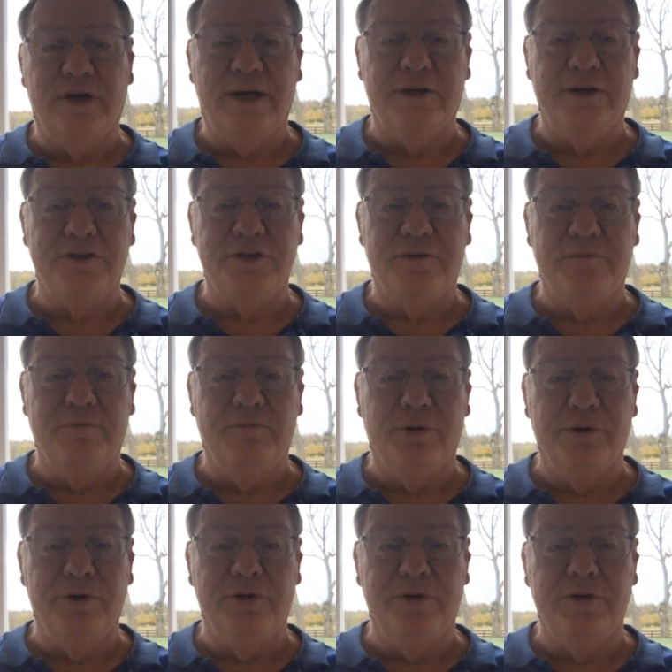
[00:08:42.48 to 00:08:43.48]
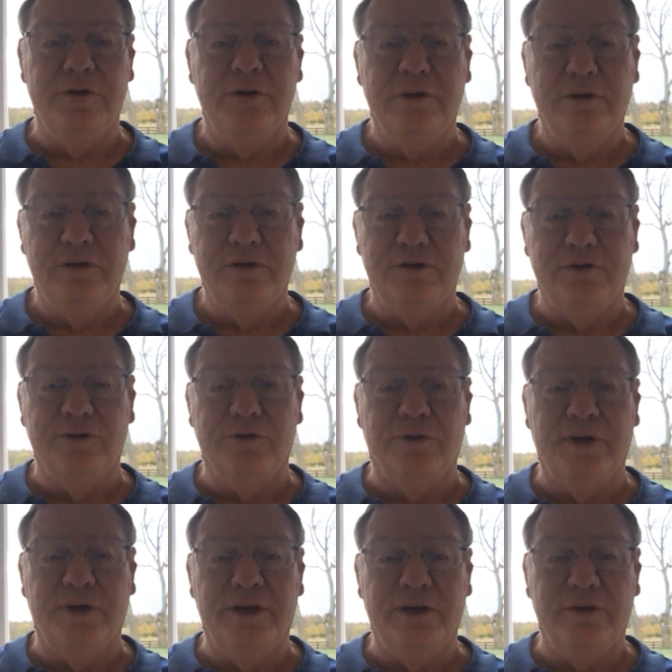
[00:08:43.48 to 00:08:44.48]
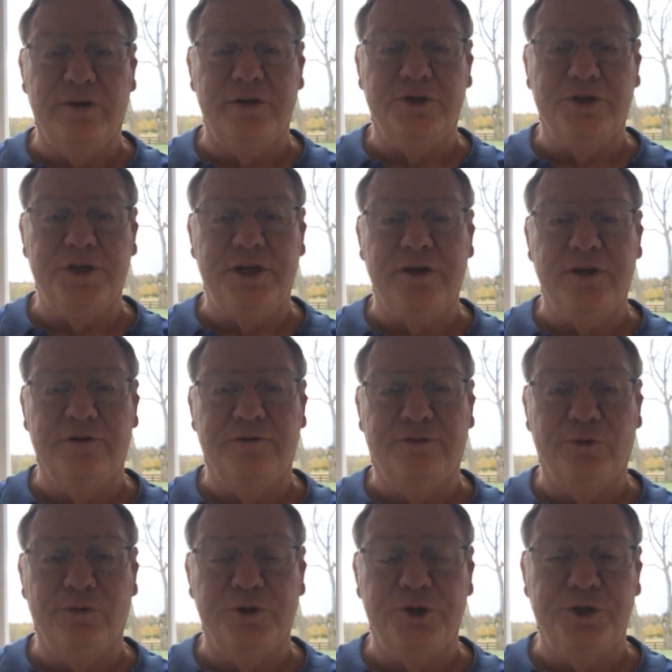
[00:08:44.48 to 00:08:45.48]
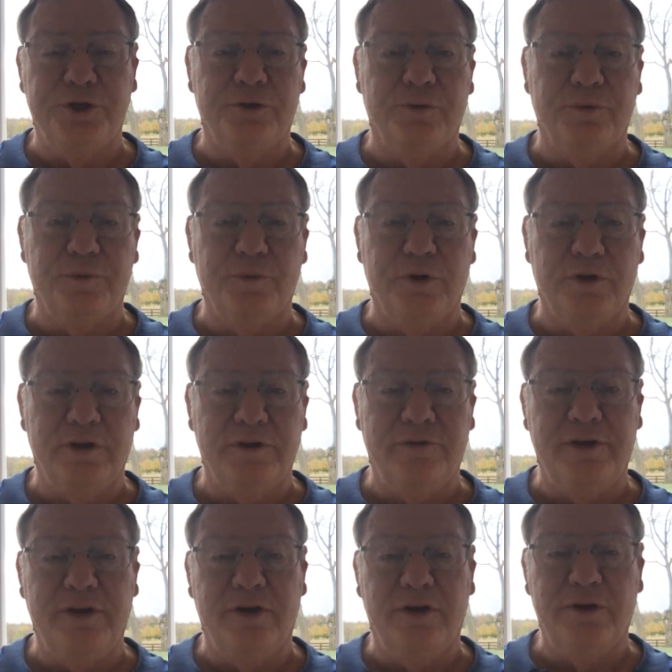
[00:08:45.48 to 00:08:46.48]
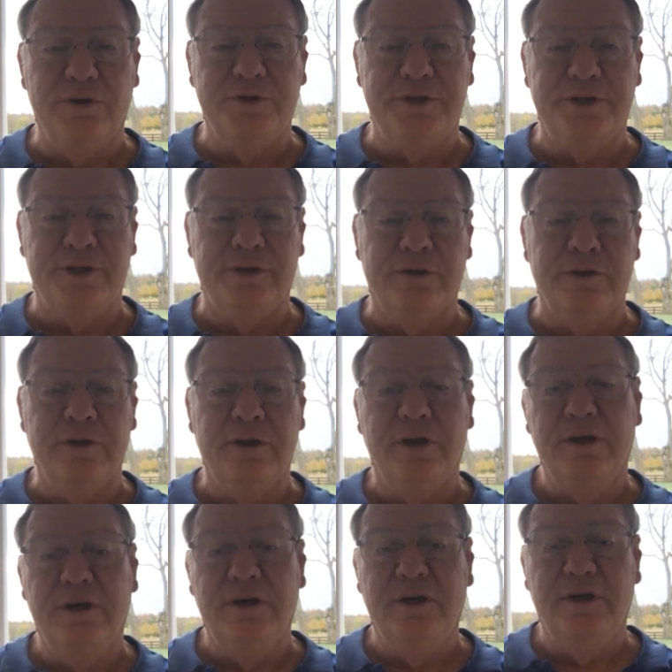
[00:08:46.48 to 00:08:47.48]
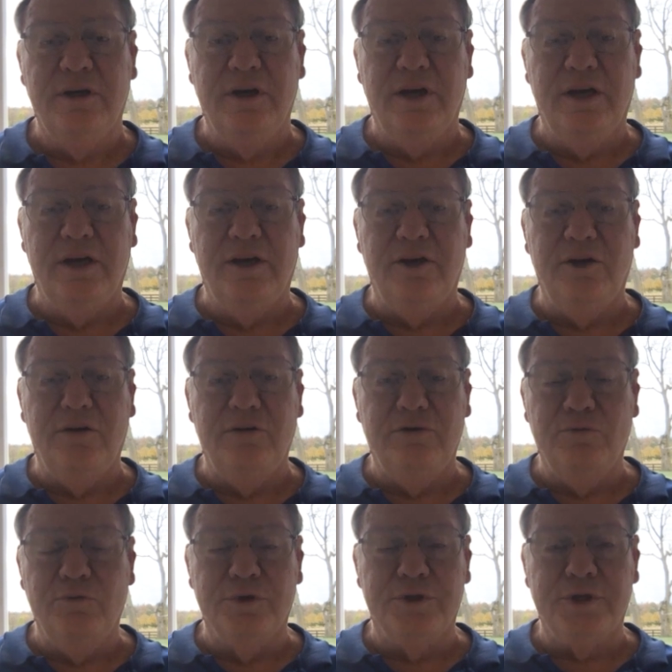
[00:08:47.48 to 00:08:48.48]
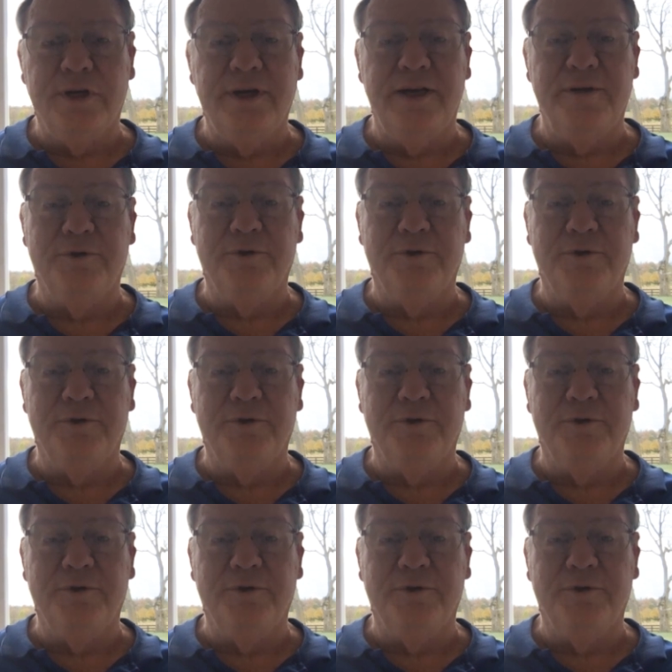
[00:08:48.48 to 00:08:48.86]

house had burned to the ground and she and her 4 children were living in a hotel and was unable